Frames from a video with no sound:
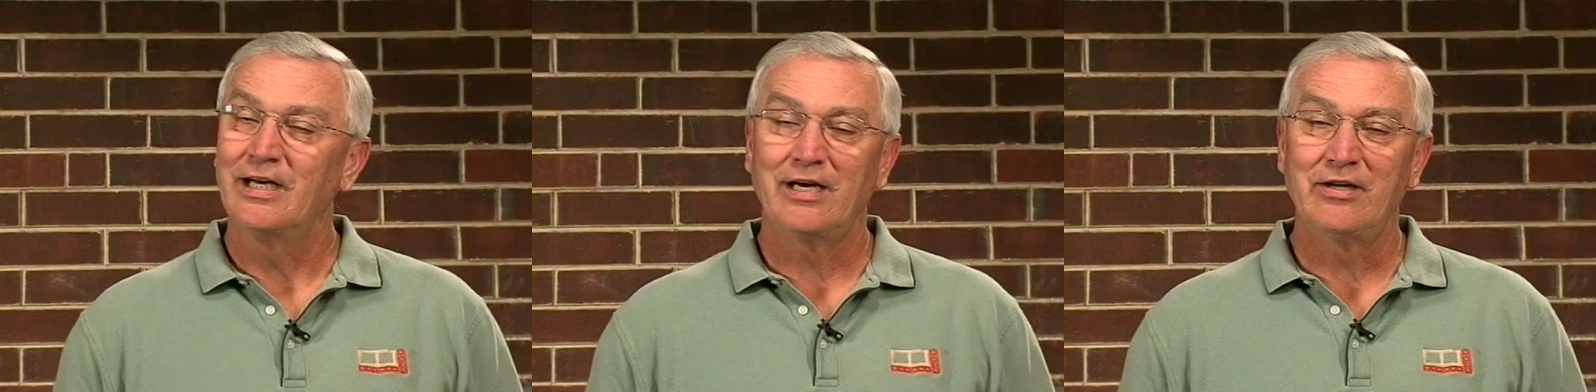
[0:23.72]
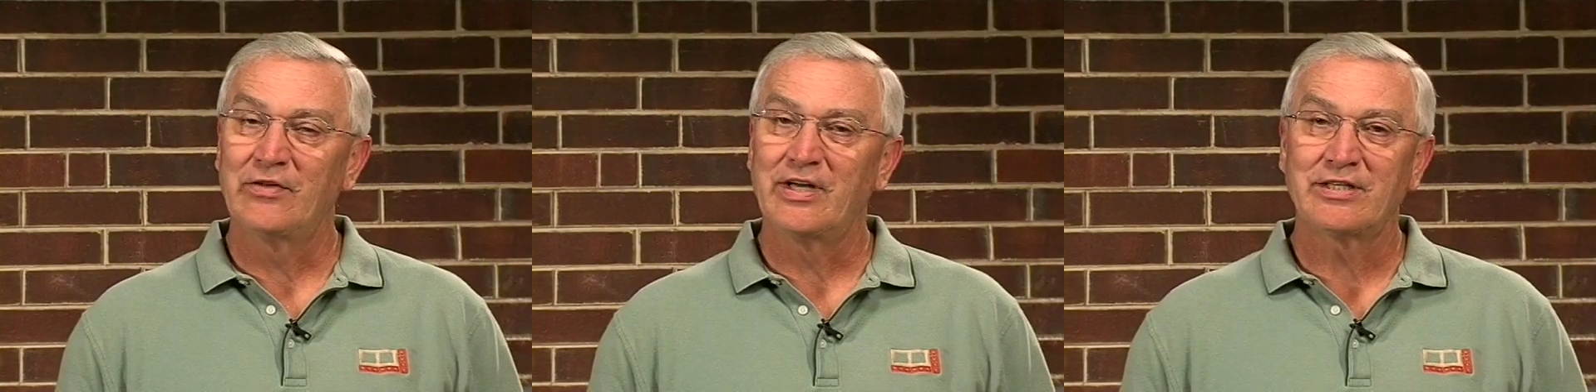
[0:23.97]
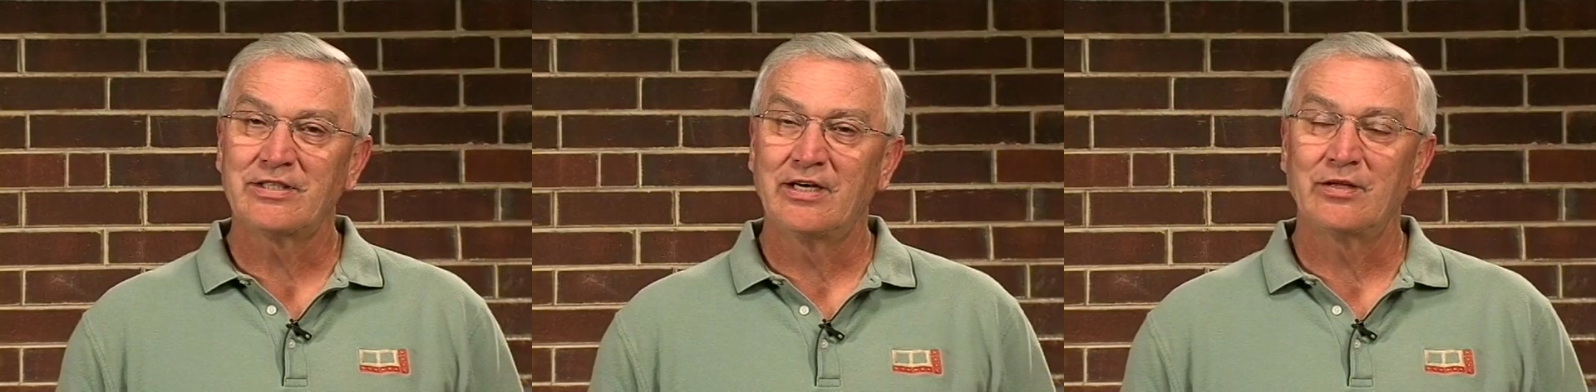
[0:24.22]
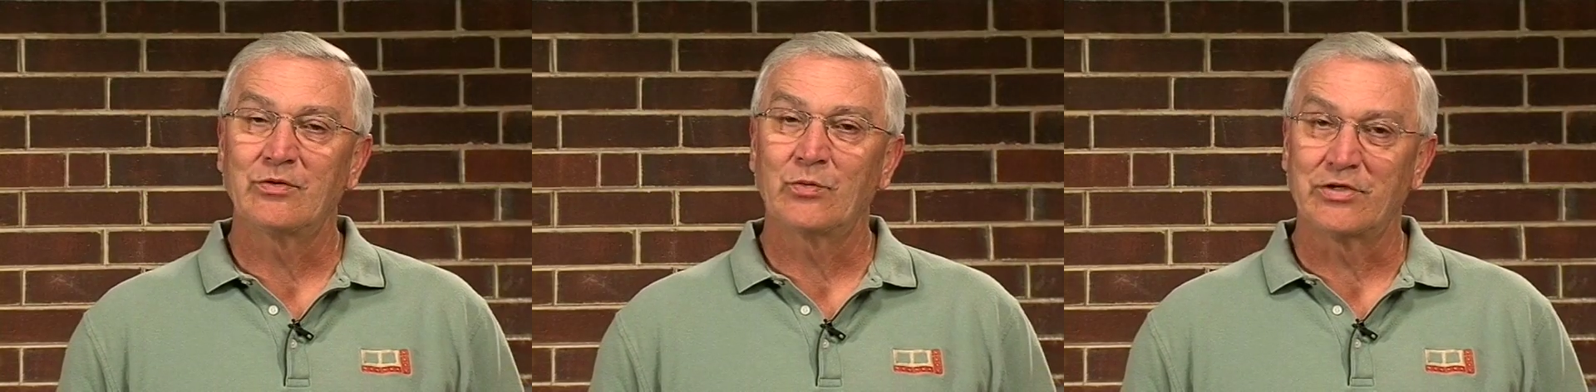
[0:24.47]
I know that's
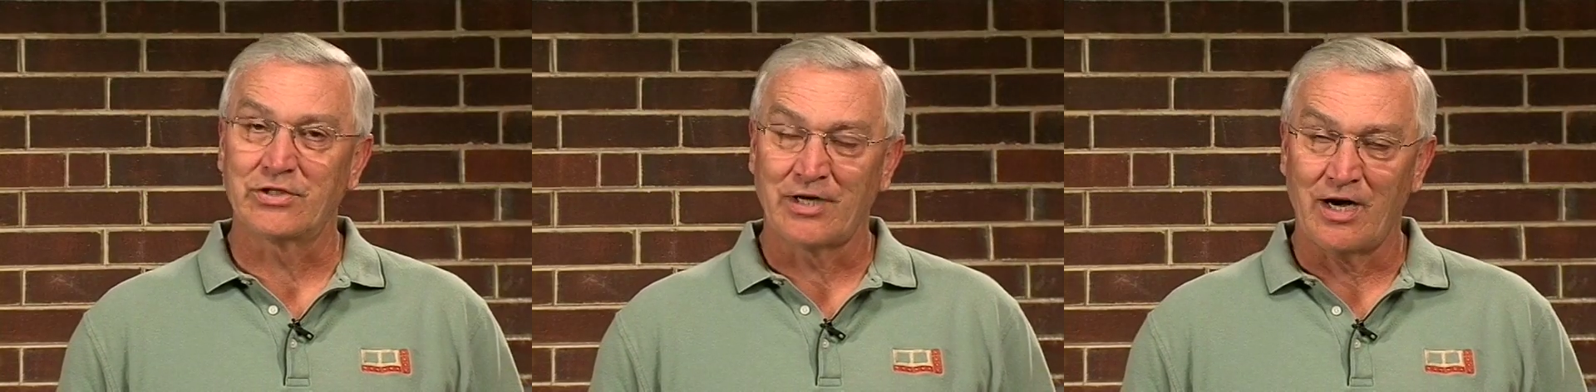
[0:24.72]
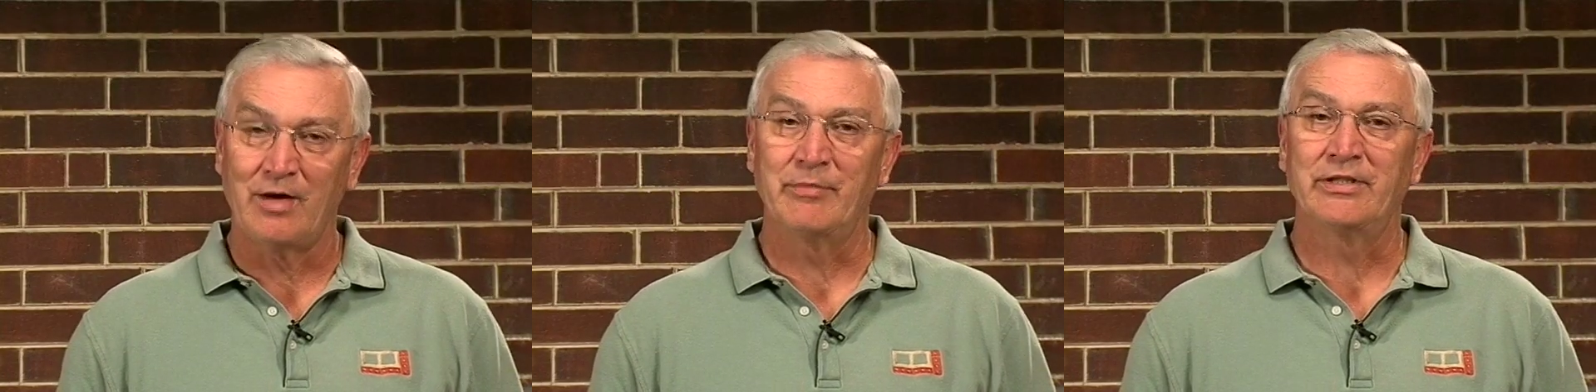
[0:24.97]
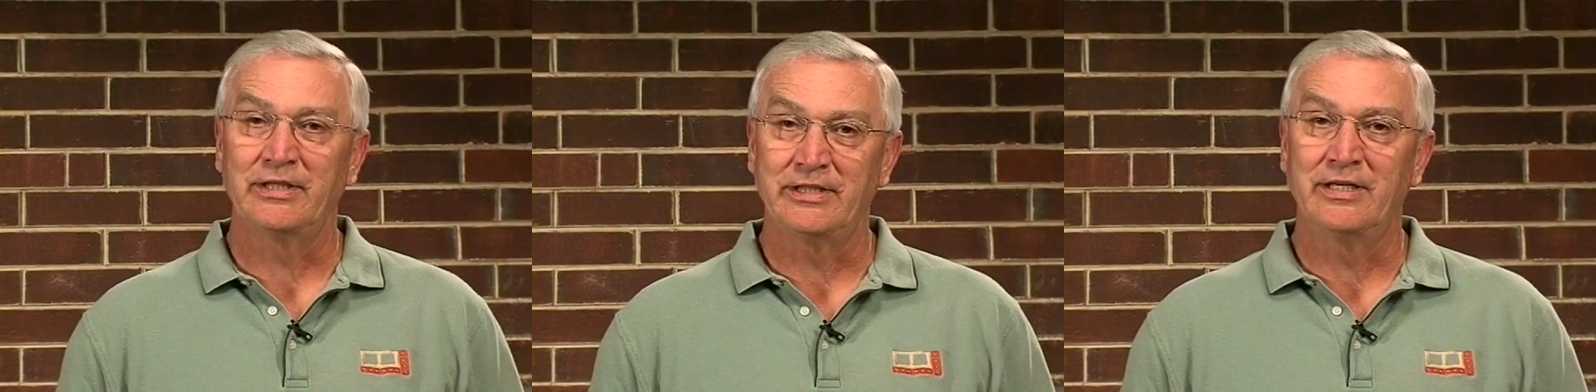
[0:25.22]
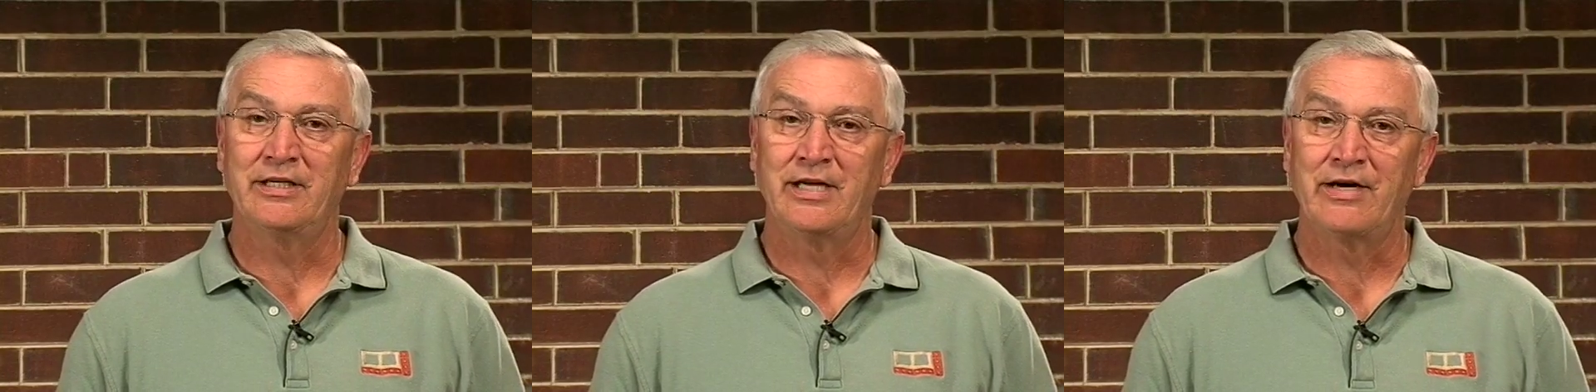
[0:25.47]
not what's commonly
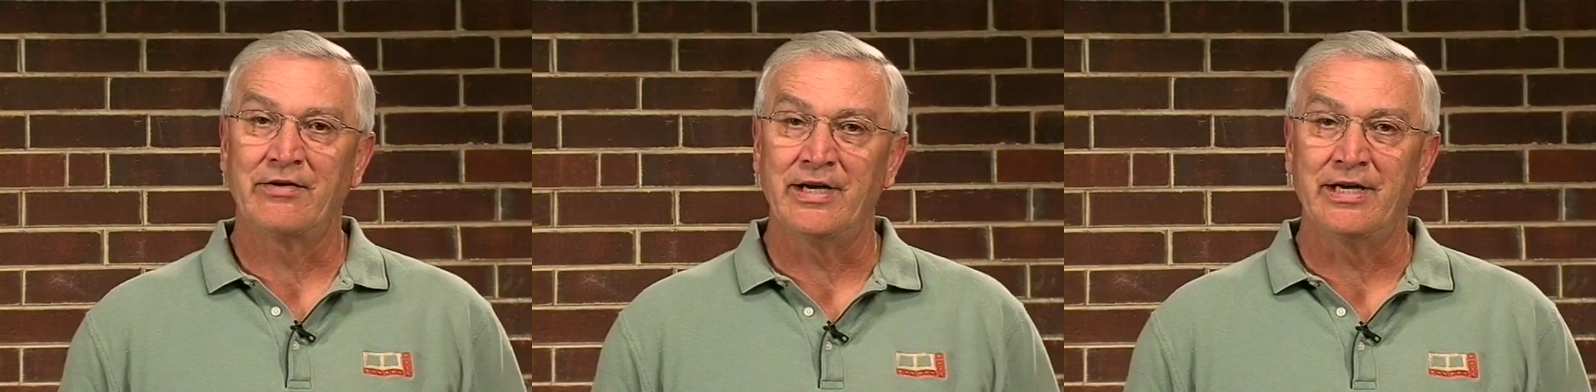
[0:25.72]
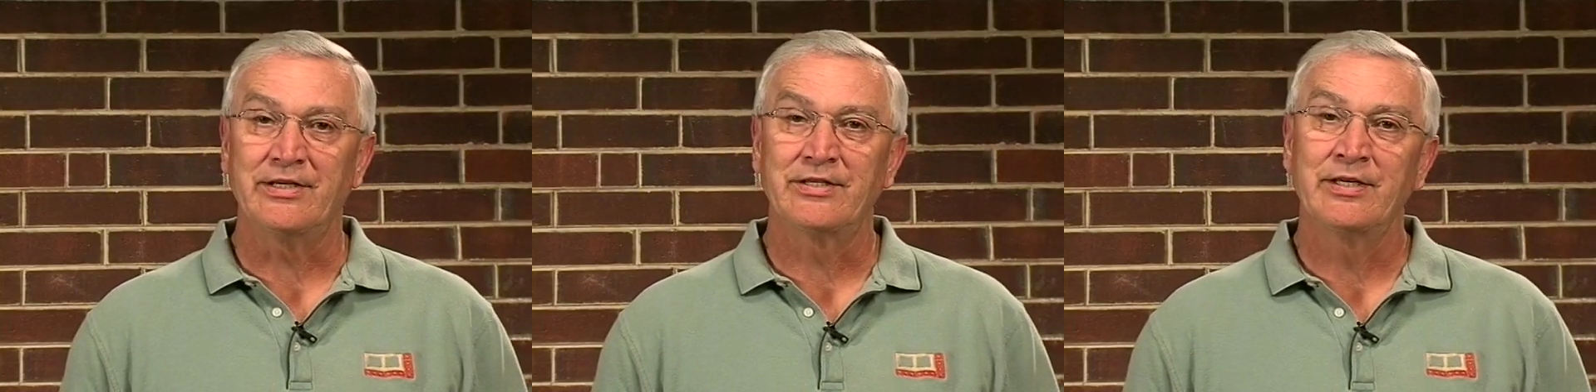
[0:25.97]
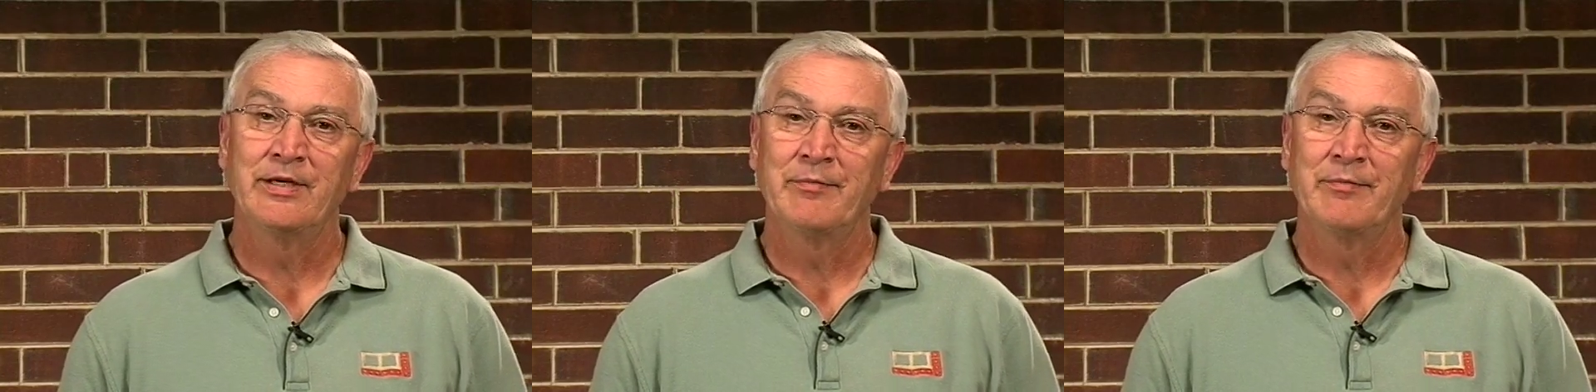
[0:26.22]
done nowadays.